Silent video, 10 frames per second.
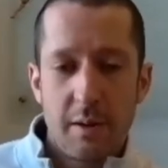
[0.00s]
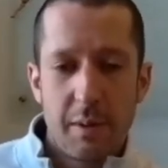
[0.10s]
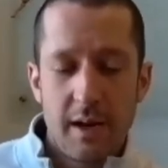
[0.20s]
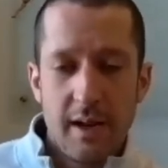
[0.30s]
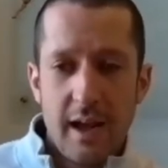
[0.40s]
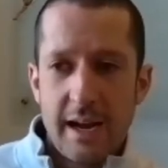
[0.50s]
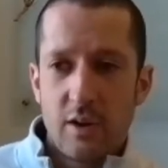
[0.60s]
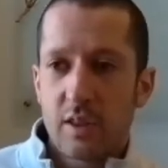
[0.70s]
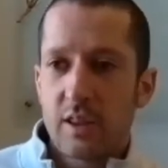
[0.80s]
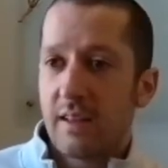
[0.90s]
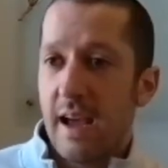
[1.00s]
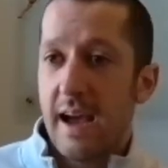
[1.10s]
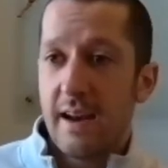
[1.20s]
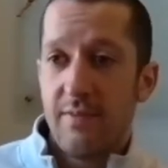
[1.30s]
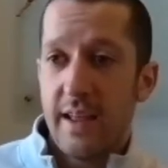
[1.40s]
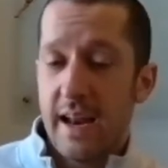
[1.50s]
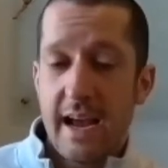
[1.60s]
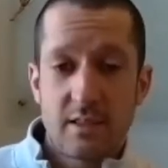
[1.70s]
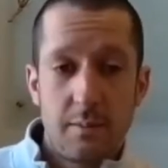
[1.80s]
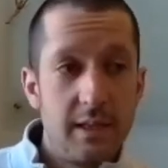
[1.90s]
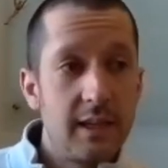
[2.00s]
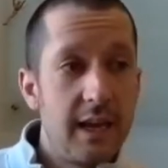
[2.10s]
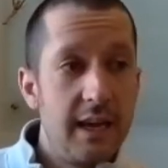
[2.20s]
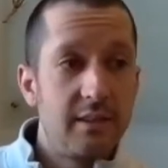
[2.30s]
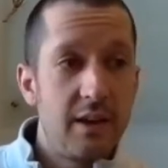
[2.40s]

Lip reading: But I don't think that has to be the case.